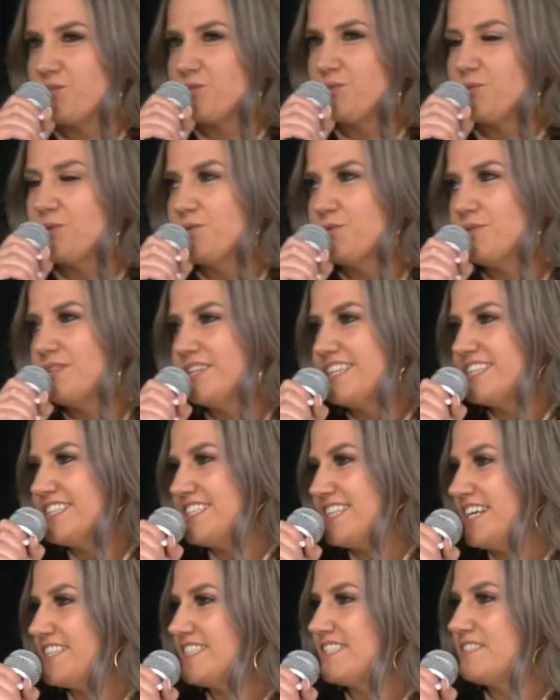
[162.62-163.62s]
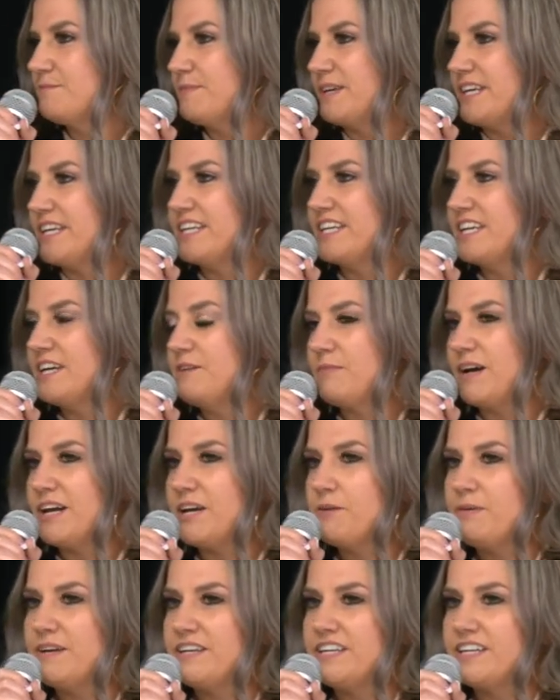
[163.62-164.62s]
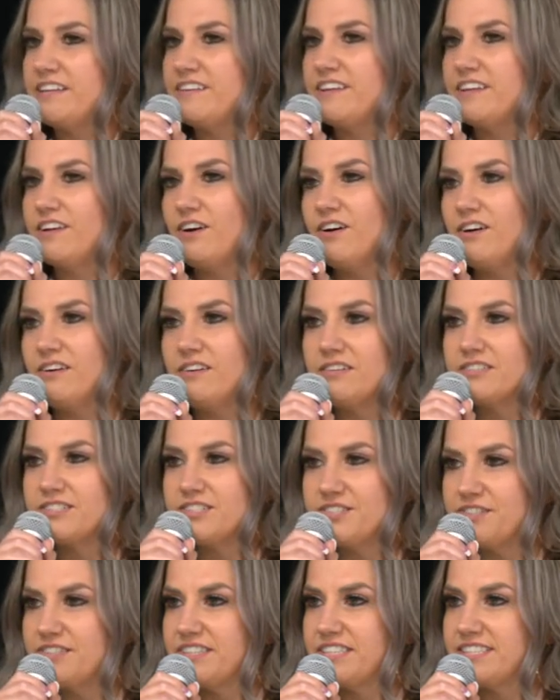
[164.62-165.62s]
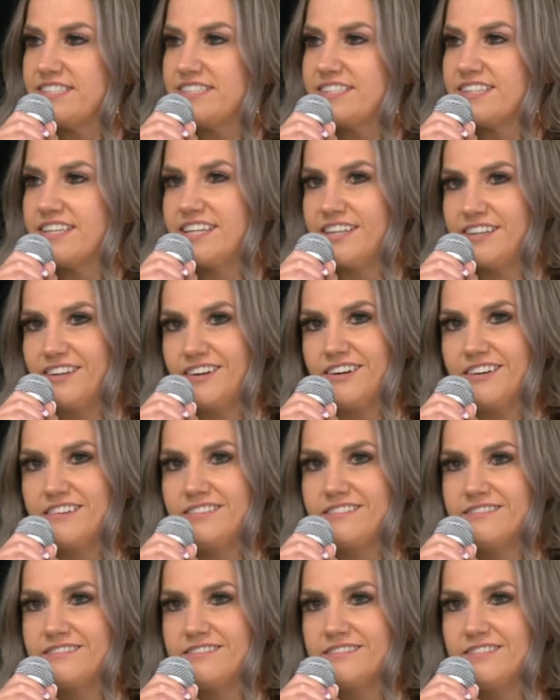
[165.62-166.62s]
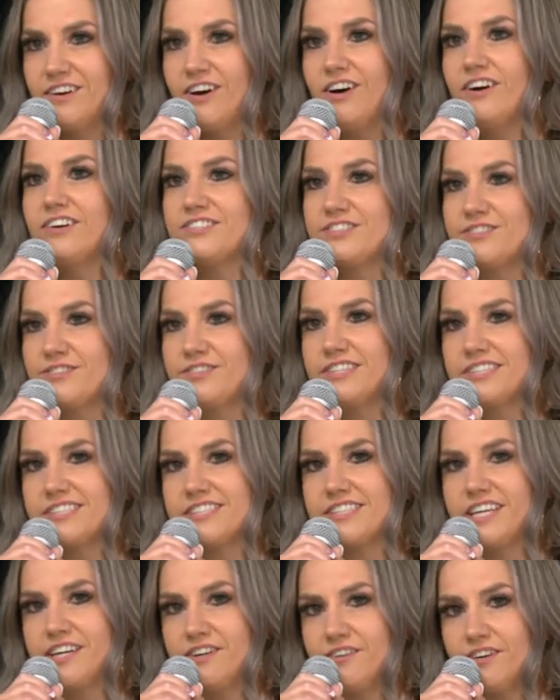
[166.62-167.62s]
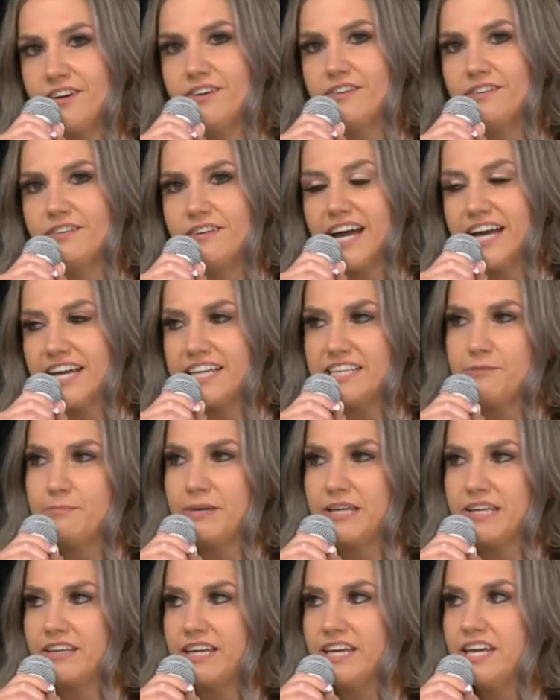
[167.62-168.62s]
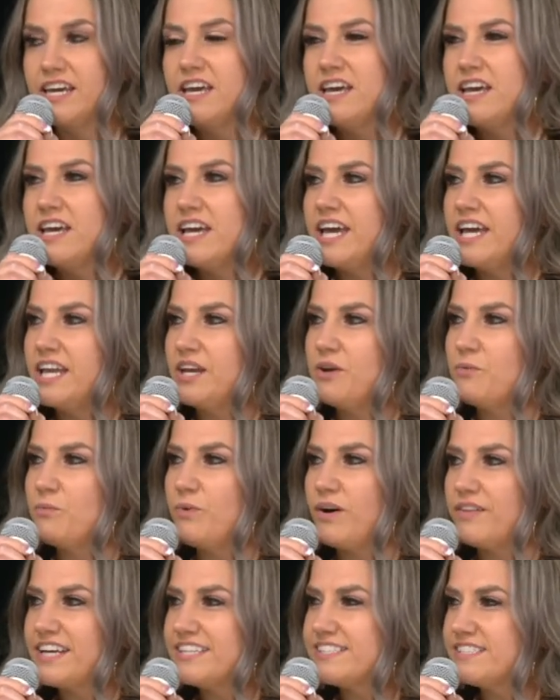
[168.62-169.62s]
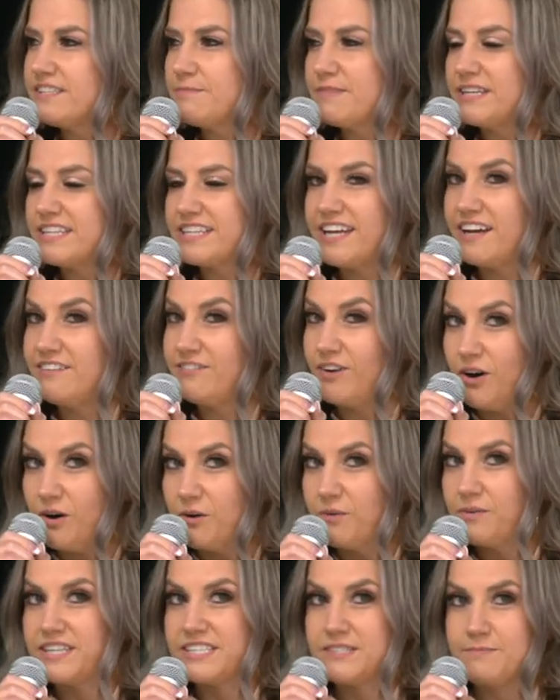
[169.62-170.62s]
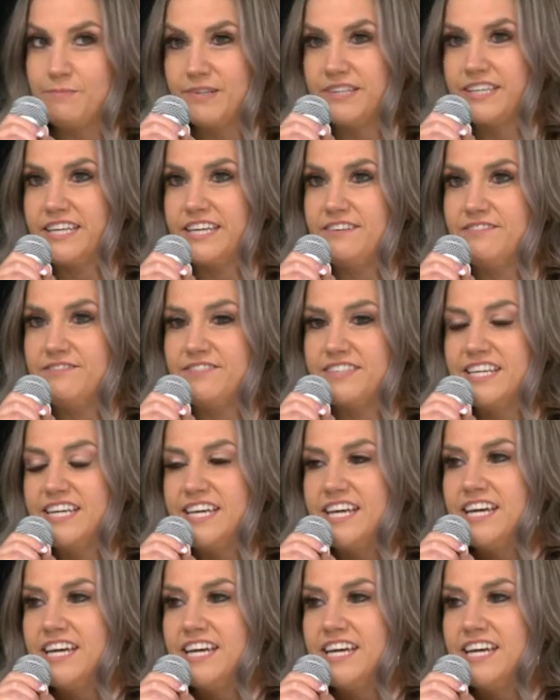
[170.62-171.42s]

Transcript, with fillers: truly a testament, in my opinion, that all students can learn. All students can grow academically. And while that's something that I've always believed,